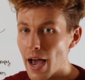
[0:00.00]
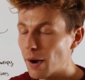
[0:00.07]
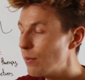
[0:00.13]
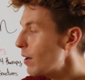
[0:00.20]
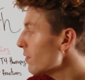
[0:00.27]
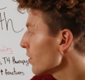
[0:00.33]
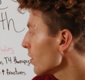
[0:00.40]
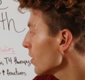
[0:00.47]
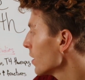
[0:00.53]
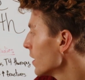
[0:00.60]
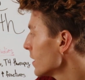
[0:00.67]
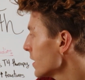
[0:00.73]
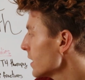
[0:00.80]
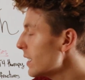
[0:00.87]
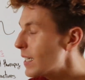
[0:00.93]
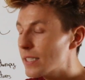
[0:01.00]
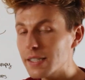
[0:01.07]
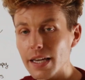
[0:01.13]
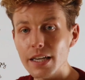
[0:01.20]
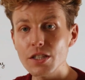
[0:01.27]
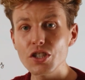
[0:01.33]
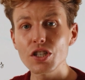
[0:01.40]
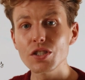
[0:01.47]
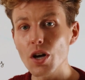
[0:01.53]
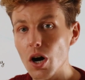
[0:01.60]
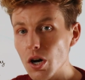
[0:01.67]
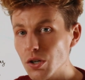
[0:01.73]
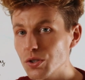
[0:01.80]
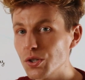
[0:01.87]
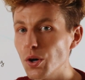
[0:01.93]
However, TSH is
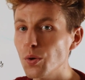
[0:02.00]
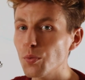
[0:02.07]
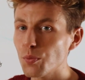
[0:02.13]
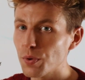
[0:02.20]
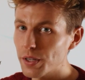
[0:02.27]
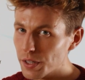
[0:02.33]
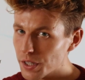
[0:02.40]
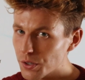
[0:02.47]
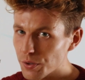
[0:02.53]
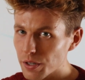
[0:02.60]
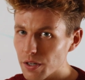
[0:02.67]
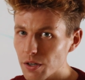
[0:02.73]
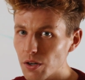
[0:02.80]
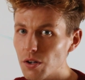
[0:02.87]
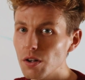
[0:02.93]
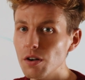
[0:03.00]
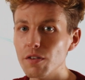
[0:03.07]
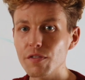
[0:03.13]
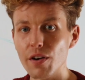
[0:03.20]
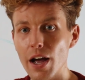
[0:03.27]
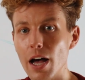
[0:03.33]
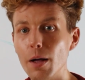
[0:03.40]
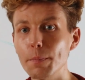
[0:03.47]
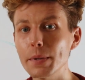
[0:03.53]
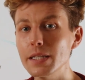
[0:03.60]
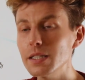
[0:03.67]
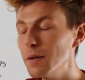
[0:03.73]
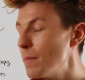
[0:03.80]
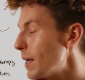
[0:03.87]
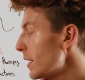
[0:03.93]
also really critical for helping
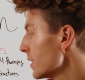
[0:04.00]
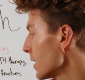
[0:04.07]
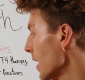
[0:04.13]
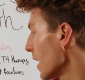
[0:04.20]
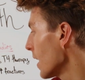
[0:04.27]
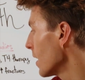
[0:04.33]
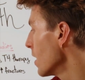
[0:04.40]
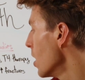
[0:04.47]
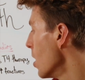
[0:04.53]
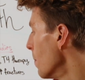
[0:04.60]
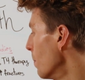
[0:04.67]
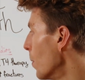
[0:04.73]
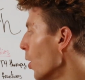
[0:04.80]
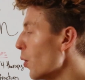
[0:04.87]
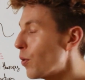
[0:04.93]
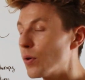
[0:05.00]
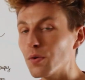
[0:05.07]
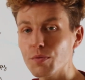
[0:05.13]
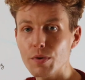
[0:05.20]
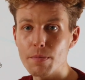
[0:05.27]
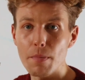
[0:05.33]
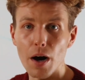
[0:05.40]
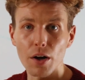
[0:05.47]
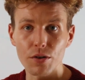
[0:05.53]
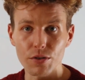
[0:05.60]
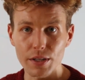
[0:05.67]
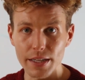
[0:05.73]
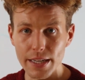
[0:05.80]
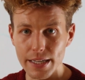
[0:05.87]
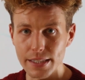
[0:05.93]
to maintain bone
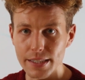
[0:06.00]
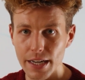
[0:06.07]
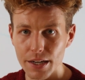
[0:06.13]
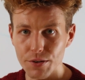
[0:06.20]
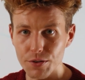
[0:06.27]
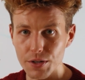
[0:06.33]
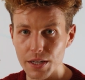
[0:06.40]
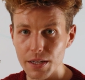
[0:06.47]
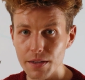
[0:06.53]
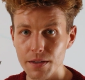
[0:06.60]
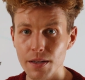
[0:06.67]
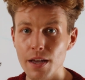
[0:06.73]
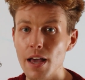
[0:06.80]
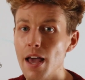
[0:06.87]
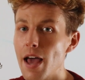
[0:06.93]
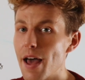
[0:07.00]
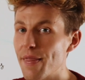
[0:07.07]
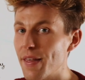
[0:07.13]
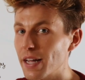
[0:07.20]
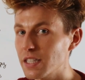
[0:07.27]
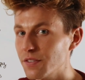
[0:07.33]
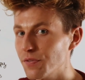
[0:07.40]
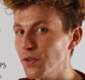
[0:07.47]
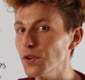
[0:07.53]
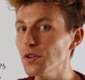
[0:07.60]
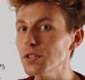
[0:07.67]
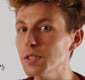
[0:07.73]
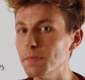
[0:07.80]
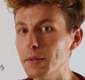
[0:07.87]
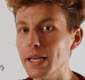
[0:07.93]
remodeling integrity. And that's
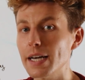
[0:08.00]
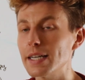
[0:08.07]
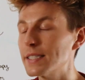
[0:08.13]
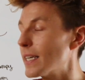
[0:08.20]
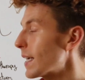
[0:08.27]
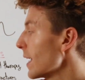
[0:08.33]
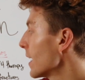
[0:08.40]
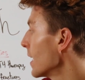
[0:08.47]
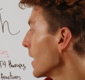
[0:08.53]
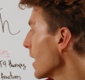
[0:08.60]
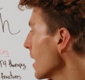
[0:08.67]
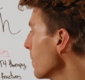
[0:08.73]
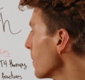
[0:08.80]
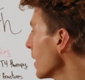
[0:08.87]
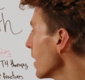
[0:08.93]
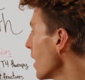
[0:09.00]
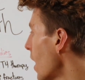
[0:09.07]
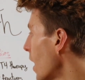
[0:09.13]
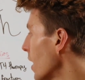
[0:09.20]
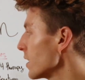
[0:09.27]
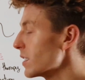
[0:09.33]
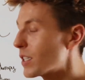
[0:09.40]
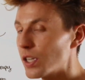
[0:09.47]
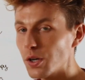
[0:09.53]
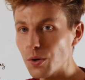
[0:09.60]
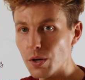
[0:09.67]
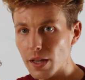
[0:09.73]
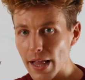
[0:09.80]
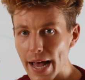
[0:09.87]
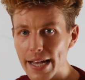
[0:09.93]
first because it can inhibit
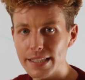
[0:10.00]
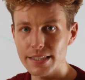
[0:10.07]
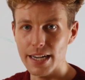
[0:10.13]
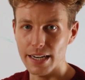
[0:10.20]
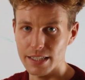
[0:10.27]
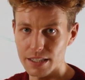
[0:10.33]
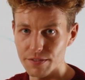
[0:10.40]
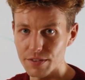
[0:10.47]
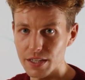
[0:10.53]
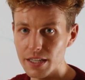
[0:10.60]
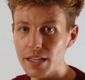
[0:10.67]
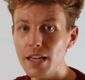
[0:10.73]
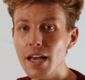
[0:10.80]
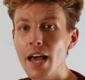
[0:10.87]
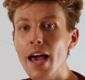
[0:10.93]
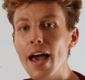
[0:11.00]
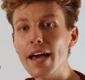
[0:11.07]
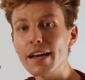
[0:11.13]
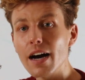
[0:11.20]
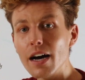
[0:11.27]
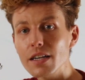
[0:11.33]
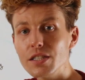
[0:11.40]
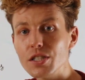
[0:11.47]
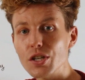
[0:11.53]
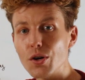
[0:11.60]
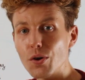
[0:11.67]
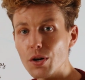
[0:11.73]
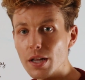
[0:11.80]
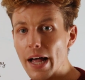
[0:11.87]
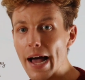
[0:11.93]
osteoclast activity, and
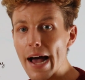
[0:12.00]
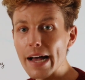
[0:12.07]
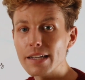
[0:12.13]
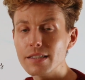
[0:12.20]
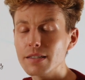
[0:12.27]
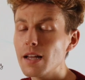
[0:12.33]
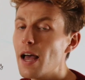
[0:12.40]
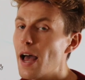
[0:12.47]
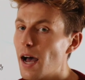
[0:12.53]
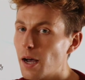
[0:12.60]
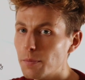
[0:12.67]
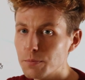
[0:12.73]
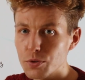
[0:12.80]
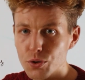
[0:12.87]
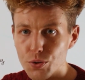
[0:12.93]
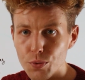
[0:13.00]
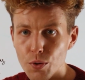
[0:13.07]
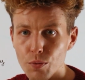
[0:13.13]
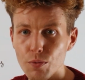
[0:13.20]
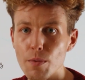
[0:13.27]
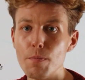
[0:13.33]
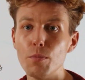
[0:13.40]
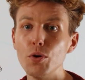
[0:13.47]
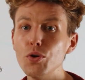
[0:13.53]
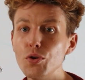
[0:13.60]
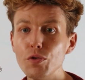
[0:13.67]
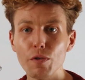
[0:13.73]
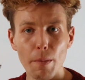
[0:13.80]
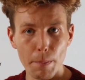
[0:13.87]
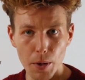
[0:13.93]
osteoclasts help to
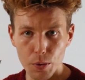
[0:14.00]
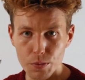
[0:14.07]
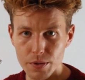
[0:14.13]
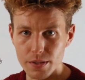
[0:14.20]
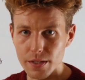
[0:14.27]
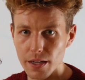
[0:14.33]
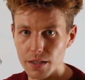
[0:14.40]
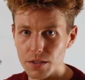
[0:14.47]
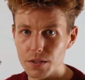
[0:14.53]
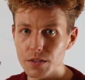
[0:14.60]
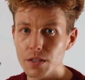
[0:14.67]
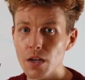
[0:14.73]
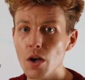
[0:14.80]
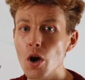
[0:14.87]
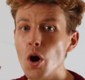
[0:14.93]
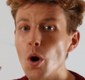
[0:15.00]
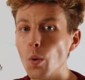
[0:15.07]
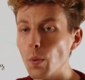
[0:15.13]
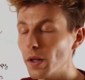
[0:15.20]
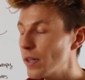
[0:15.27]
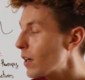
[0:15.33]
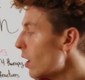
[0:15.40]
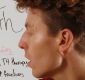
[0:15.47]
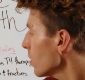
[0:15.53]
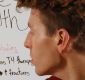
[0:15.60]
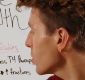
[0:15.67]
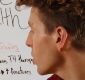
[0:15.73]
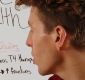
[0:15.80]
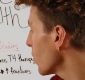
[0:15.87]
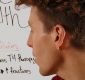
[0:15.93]
remove bone cells, while it
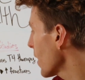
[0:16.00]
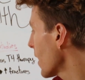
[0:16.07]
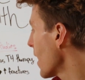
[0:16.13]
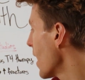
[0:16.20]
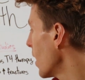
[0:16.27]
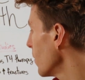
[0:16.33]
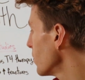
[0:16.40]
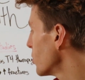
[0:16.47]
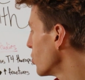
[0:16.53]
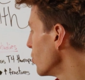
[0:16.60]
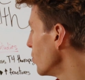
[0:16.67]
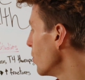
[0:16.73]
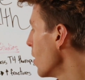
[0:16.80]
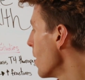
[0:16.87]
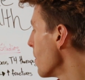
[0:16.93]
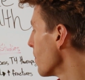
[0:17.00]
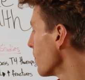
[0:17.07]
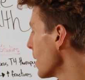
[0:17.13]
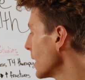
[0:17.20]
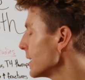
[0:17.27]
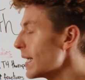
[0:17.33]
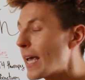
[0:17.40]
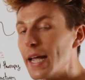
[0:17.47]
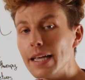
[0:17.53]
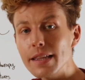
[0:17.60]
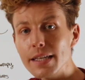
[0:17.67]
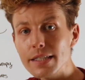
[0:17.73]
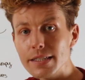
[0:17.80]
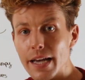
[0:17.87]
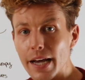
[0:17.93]
also can help to maintain
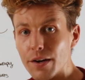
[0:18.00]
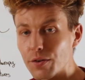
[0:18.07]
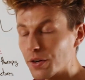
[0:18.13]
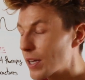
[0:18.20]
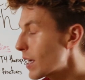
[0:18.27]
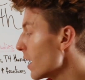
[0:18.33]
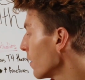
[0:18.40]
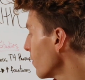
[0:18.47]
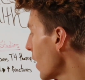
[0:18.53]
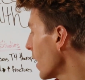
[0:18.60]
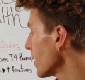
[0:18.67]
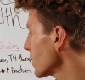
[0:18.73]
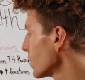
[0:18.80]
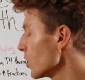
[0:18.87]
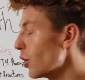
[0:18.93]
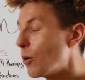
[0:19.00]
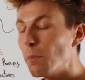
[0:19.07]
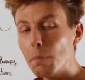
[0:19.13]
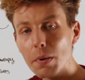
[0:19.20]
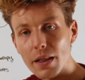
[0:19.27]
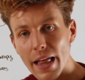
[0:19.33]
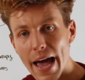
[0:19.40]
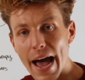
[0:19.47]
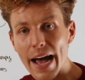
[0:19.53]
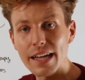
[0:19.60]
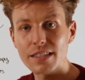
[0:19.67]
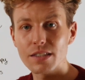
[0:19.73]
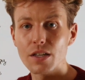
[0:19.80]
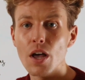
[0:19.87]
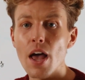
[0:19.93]
the integrity of
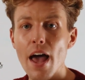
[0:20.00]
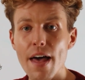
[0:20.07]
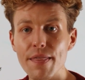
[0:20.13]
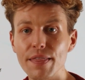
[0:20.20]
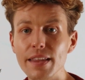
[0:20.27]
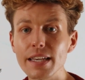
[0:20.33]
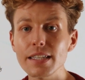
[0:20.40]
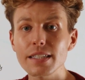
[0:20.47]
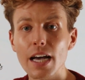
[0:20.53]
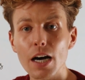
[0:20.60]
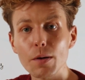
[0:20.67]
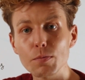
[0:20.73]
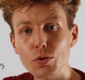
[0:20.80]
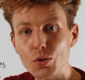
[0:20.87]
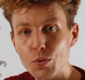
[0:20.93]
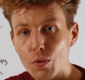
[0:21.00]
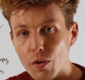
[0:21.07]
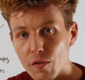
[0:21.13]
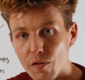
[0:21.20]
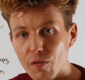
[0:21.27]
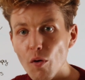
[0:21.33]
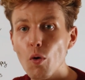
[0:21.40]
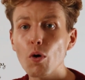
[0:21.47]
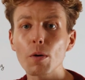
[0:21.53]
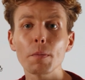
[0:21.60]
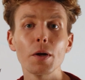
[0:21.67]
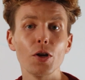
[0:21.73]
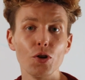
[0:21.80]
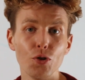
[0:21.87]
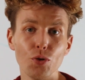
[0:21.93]
osteoblasts, and these help to
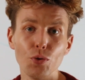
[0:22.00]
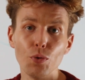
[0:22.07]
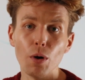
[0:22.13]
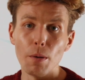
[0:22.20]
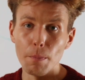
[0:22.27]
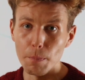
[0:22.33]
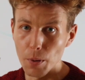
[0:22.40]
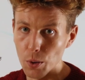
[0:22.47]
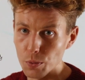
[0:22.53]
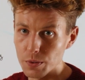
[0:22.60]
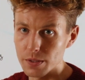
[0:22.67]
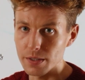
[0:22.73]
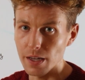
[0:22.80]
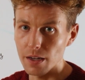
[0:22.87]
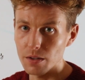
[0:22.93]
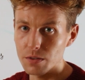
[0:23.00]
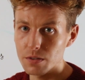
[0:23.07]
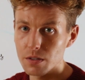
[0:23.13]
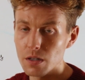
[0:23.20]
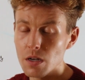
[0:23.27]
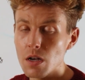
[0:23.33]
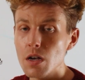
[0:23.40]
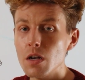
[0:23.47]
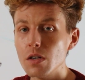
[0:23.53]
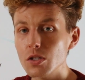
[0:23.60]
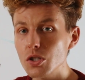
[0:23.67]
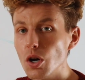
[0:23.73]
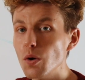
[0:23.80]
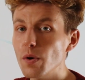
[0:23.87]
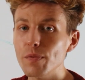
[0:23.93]
form new bone cells.
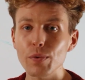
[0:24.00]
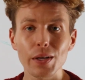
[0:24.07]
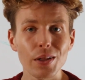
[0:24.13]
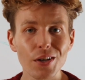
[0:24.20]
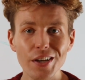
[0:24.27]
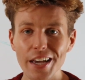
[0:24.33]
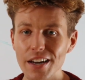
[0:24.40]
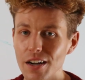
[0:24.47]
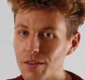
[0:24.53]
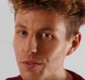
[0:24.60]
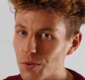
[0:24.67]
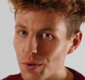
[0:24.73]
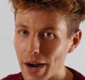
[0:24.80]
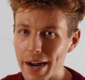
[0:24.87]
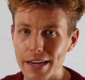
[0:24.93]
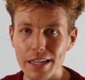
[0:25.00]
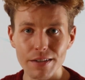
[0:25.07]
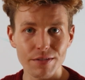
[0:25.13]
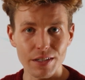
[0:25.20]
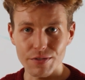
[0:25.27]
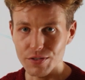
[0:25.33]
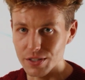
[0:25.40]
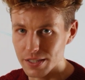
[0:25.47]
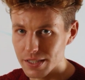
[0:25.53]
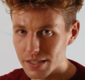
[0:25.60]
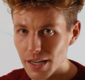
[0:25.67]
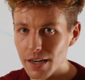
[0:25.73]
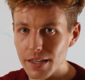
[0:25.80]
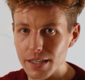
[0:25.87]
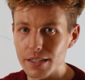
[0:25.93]
So if we look at a variety of different
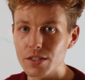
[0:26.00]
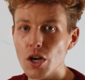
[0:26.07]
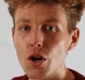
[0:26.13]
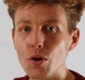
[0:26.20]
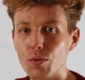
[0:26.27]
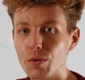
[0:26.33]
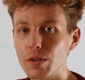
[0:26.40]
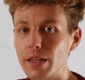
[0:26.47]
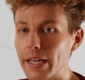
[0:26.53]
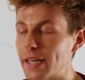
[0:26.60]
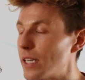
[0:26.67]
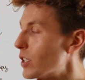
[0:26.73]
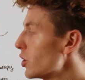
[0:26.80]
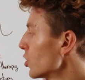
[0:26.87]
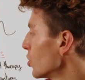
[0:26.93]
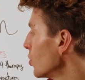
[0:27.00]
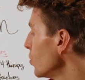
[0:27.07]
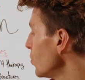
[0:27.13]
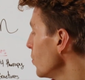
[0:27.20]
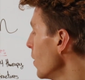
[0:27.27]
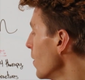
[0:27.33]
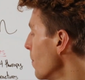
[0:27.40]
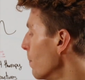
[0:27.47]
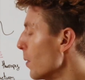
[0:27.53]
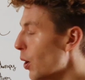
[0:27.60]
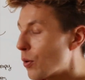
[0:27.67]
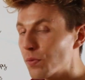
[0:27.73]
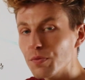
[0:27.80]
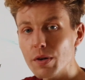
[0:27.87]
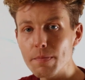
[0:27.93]
studies related to
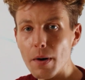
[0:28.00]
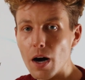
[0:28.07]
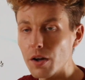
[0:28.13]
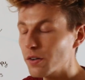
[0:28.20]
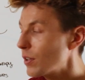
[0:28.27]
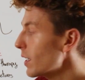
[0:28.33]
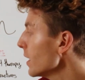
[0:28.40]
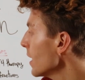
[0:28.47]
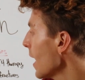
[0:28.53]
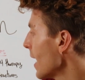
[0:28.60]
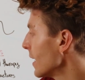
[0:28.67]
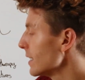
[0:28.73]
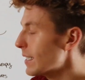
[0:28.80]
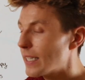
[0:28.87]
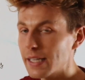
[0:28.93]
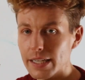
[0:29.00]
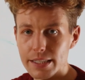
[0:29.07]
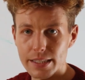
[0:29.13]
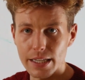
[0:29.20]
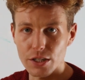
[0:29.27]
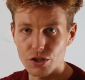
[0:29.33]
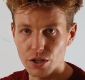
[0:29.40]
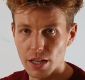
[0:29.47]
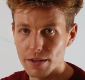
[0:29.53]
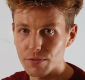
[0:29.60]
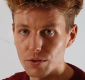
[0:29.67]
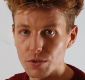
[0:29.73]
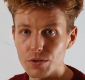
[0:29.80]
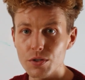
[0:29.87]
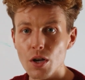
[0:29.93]
bone remodeling and TSH
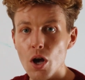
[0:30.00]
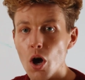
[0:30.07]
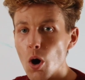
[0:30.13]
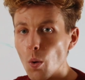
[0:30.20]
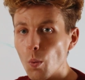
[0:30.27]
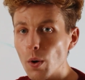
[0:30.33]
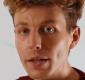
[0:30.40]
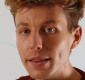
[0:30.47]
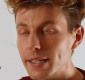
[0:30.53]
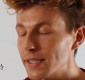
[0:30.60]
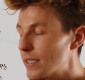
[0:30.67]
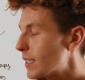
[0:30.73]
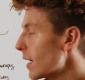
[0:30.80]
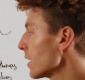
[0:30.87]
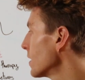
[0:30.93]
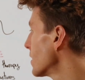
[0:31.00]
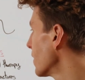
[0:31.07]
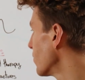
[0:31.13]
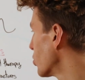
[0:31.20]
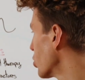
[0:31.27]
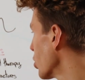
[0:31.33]
levels, what these studies have